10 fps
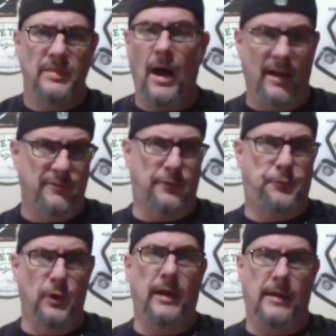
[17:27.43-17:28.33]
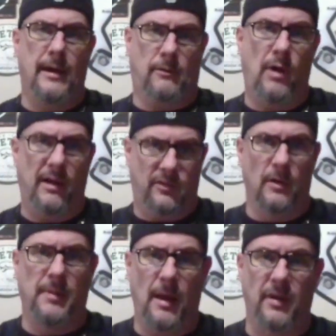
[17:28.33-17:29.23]
Now he gets a free kick, right? So
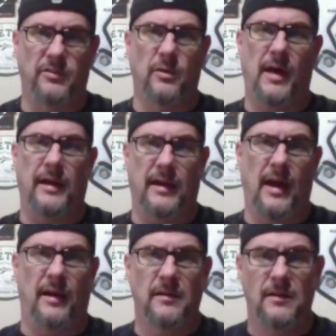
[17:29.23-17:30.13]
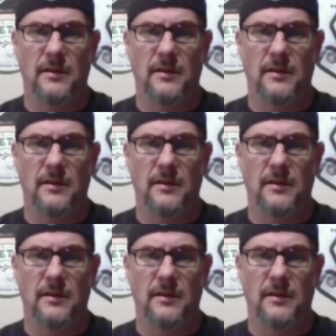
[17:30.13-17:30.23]
he'd be able to do that again.